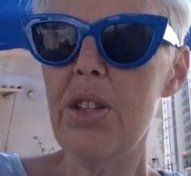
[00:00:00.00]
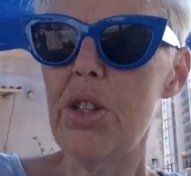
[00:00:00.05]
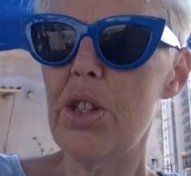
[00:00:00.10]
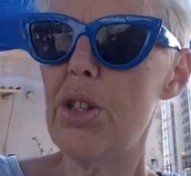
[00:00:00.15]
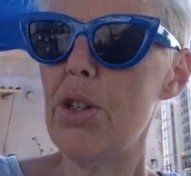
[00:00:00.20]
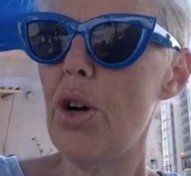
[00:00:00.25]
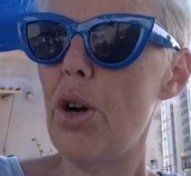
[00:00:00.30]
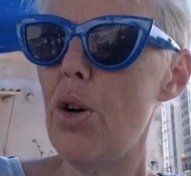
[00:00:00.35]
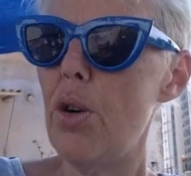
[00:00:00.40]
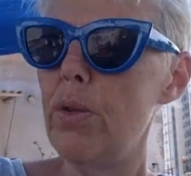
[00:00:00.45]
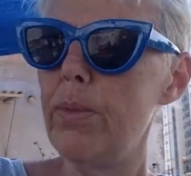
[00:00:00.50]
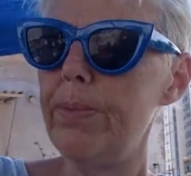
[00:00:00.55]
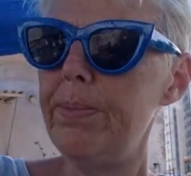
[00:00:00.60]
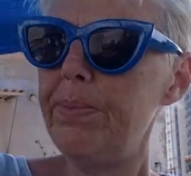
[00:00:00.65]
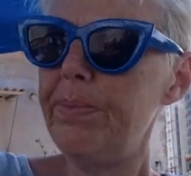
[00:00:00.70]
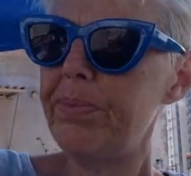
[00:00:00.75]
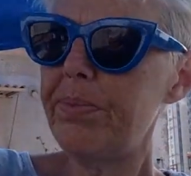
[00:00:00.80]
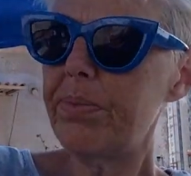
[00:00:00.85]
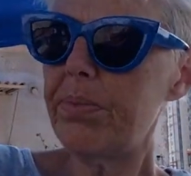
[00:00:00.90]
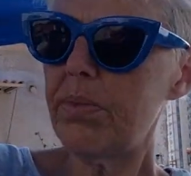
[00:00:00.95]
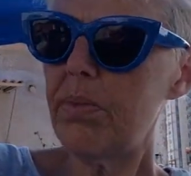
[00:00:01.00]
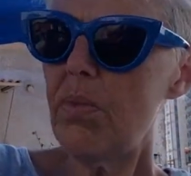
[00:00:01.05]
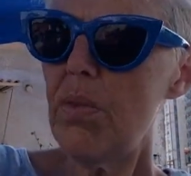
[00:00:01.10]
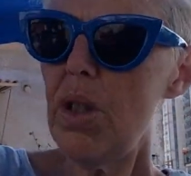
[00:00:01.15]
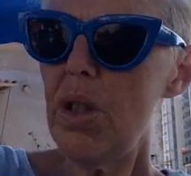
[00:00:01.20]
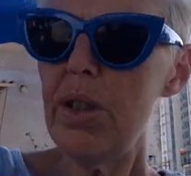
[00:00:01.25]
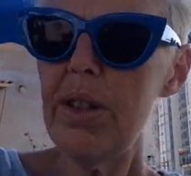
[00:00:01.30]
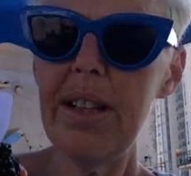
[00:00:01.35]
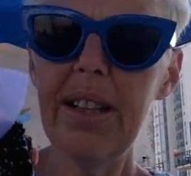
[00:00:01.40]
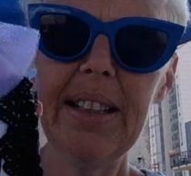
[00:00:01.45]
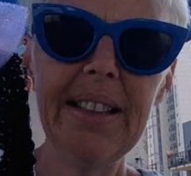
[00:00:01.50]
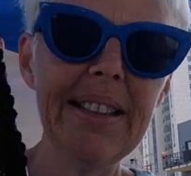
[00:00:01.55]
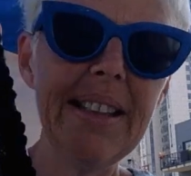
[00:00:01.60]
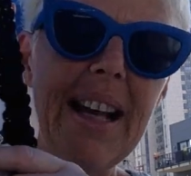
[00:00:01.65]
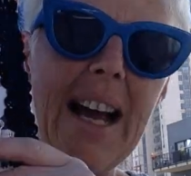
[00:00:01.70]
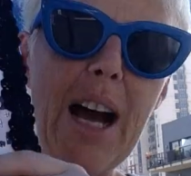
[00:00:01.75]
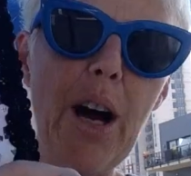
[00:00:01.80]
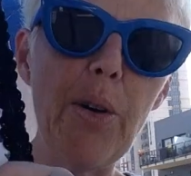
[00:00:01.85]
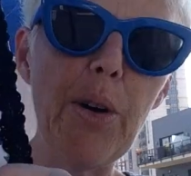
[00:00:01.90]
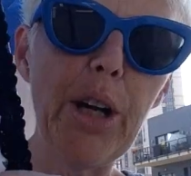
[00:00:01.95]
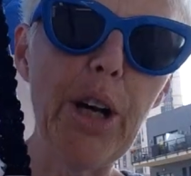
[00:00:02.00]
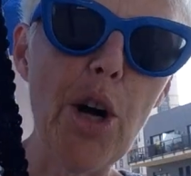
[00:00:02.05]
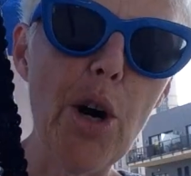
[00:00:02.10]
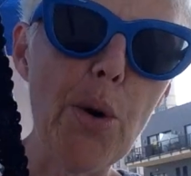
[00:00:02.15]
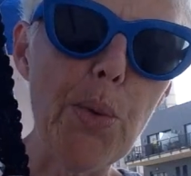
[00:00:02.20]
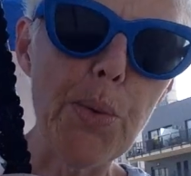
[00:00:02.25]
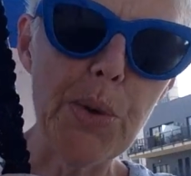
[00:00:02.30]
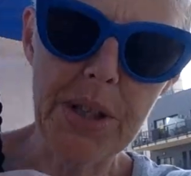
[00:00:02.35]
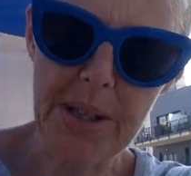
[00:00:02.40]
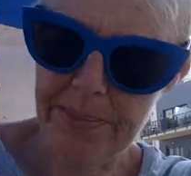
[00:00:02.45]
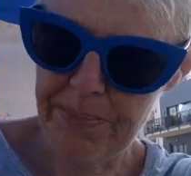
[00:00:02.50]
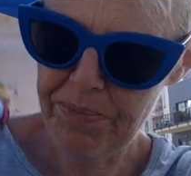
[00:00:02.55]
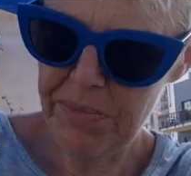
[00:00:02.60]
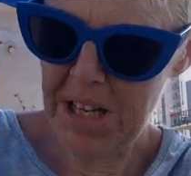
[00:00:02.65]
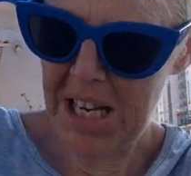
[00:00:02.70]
So, out it goes.